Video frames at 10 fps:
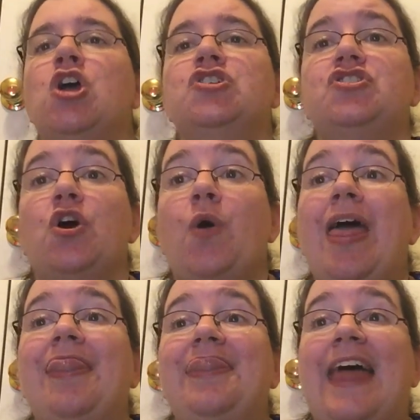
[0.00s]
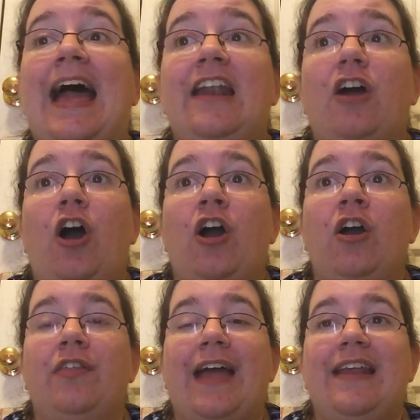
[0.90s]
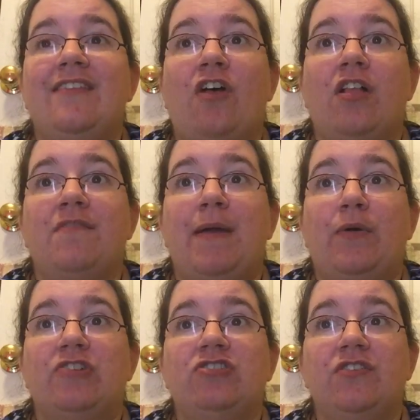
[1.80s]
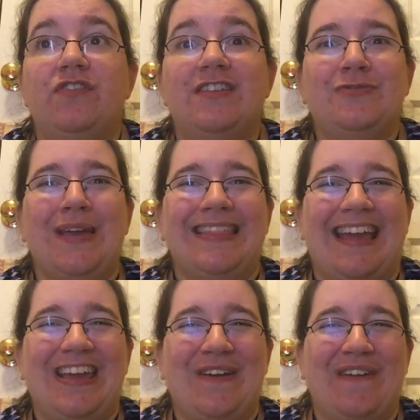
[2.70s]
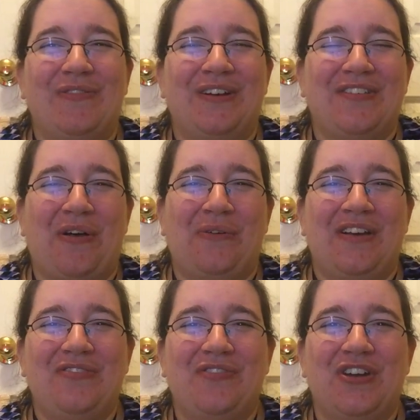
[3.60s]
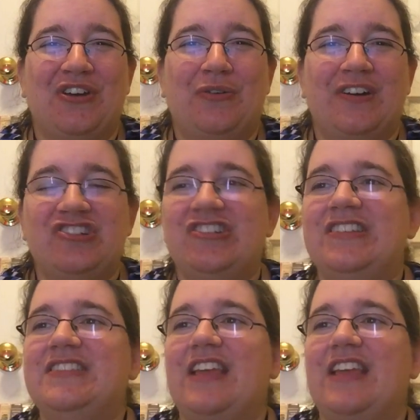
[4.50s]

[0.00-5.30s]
So that is all of my questions for this week. Thank you everyone as always for your questions.